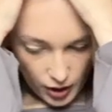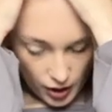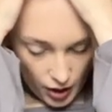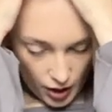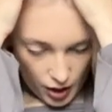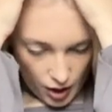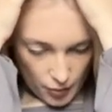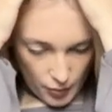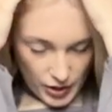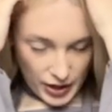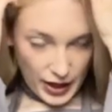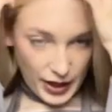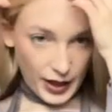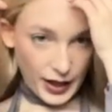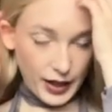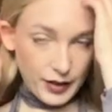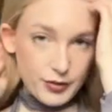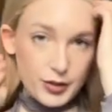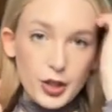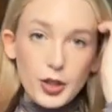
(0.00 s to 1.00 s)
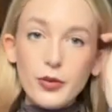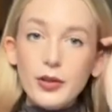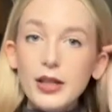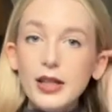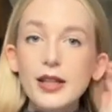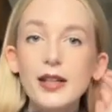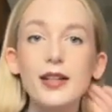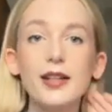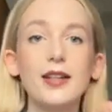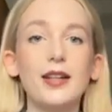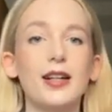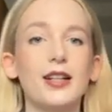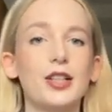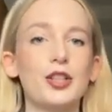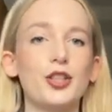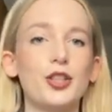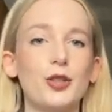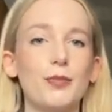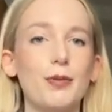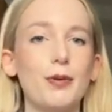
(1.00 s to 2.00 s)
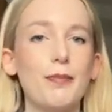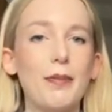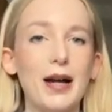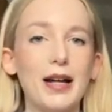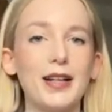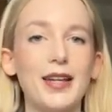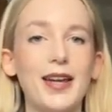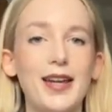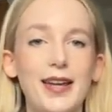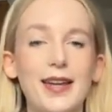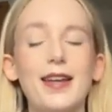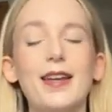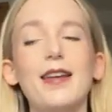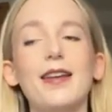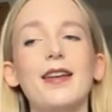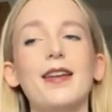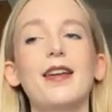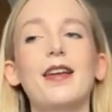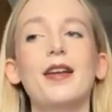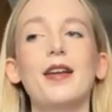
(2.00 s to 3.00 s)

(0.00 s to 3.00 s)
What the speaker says: And then I have uni and I should be back here